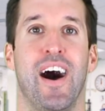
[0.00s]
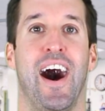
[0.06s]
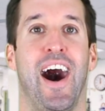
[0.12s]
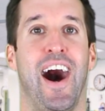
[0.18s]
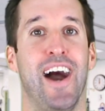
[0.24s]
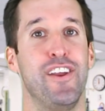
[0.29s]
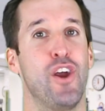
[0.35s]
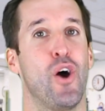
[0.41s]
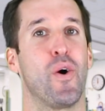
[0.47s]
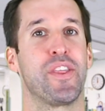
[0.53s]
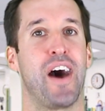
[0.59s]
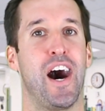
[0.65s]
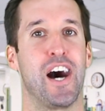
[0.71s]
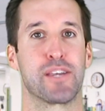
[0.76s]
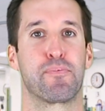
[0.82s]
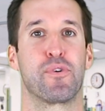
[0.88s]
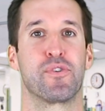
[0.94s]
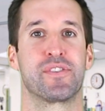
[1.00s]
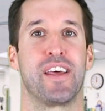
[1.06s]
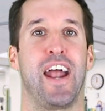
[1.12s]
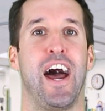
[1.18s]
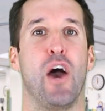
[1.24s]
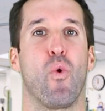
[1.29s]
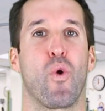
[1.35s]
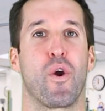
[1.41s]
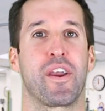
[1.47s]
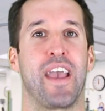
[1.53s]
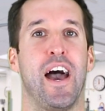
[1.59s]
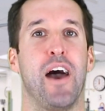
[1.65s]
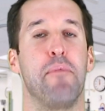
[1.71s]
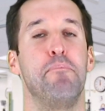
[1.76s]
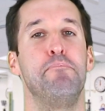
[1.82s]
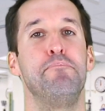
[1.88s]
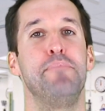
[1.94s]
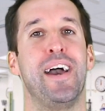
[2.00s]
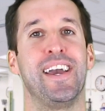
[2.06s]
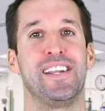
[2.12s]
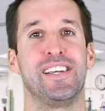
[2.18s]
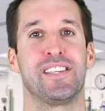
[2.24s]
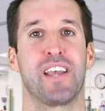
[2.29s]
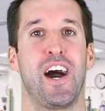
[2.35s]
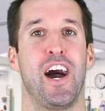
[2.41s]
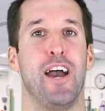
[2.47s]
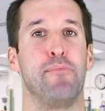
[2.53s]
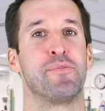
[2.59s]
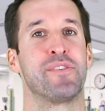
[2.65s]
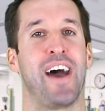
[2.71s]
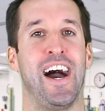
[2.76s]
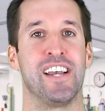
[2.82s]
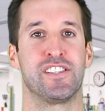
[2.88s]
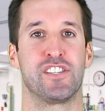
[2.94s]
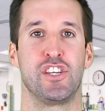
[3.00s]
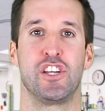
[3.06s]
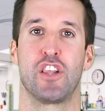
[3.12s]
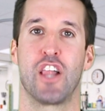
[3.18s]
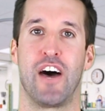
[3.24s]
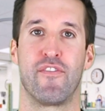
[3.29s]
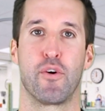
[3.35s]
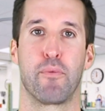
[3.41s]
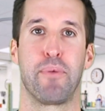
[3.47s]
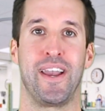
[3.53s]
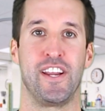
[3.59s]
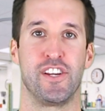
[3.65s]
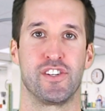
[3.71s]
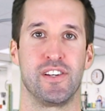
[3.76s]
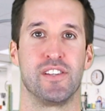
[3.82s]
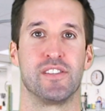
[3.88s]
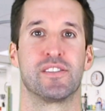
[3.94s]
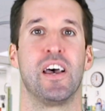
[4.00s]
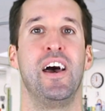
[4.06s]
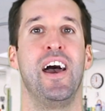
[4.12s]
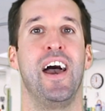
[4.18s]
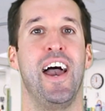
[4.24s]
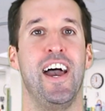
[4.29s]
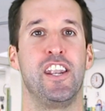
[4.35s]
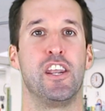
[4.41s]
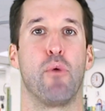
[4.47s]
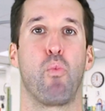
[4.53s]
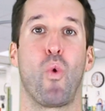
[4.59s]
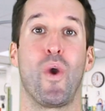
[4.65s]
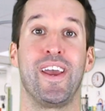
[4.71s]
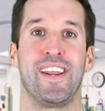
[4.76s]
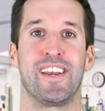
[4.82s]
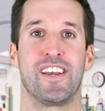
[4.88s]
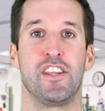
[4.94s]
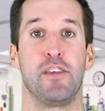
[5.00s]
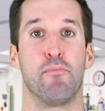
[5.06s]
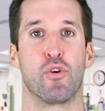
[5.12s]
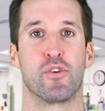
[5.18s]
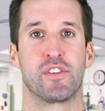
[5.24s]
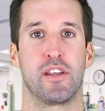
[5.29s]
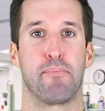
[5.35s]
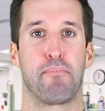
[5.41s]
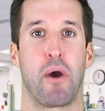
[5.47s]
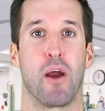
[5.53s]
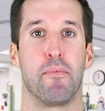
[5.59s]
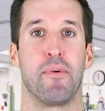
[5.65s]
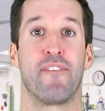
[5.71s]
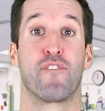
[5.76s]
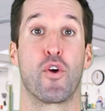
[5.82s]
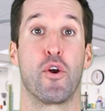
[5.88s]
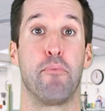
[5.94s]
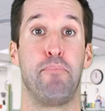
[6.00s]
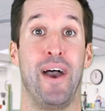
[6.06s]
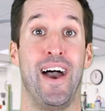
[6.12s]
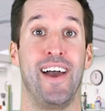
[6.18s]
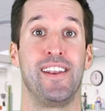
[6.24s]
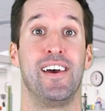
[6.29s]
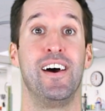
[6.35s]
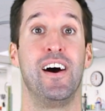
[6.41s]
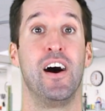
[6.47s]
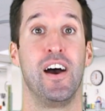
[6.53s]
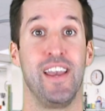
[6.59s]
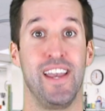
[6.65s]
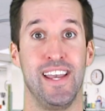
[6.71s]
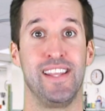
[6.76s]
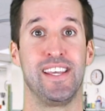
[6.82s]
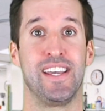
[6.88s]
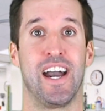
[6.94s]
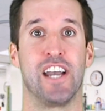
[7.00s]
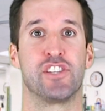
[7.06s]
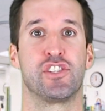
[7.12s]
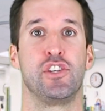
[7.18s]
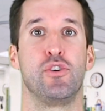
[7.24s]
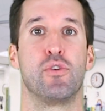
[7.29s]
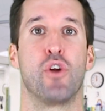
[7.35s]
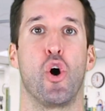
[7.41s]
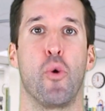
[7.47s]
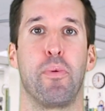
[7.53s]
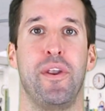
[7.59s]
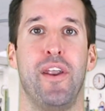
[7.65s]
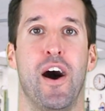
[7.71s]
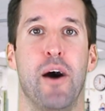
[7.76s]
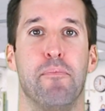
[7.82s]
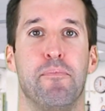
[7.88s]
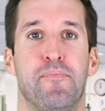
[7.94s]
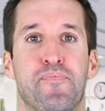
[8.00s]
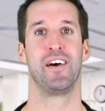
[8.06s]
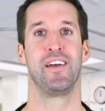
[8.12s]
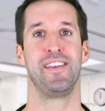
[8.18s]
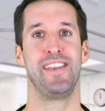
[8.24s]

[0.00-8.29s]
I know at the hospitals that I work at, many times ICU level patients end up waiting in the emergency department for a bed in the ICU to open up.